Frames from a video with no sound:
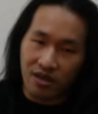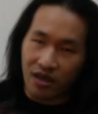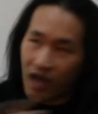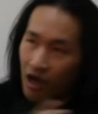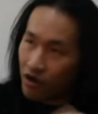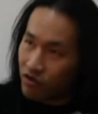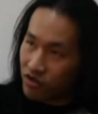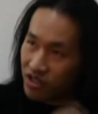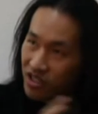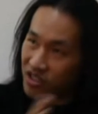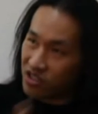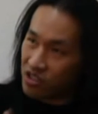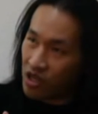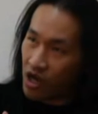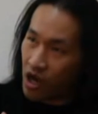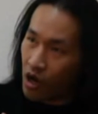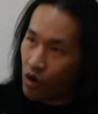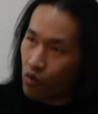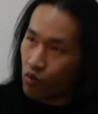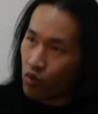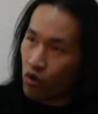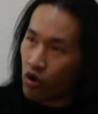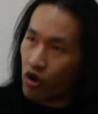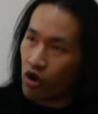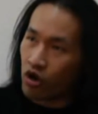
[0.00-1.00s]
how the
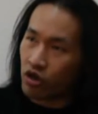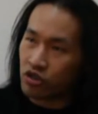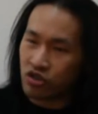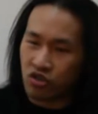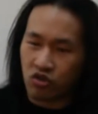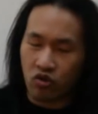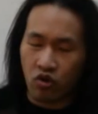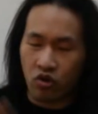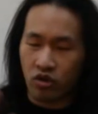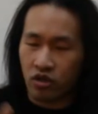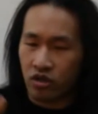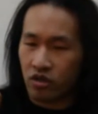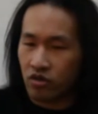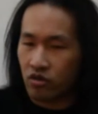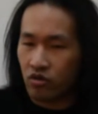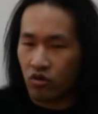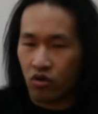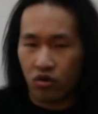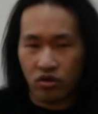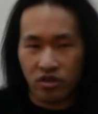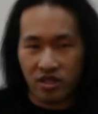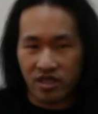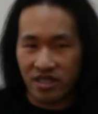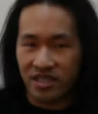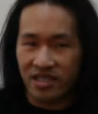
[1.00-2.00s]
guitar works, and all
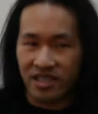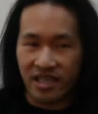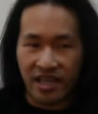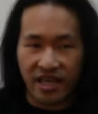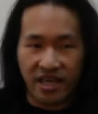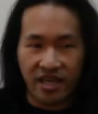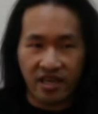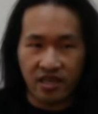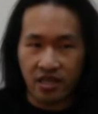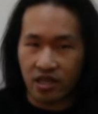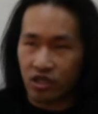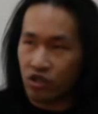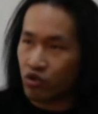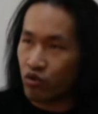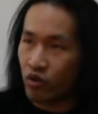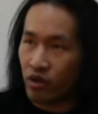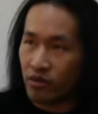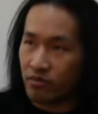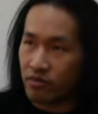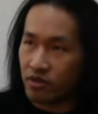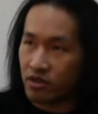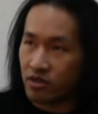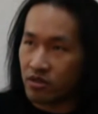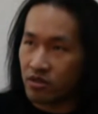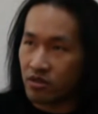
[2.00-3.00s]
the gear, the
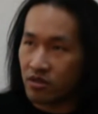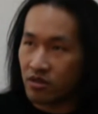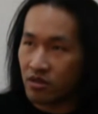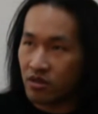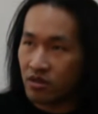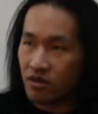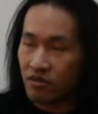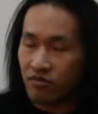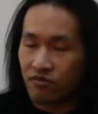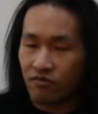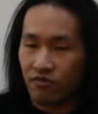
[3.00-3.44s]
equipment,